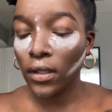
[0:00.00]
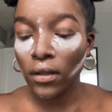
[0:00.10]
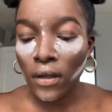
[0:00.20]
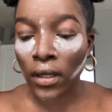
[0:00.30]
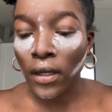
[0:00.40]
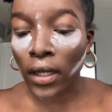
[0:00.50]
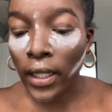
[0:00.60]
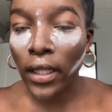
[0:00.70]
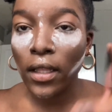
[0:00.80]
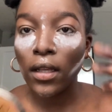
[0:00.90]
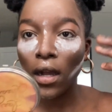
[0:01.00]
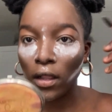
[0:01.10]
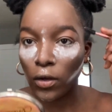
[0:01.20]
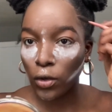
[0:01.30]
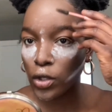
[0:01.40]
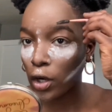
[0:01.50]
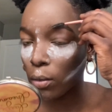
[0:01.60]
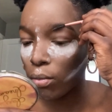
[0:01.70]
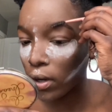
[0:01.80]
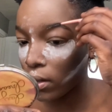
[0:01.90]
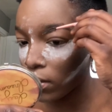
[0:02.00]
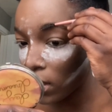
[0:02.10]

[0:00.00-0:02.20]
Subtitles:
And I think it's in the color dark brown.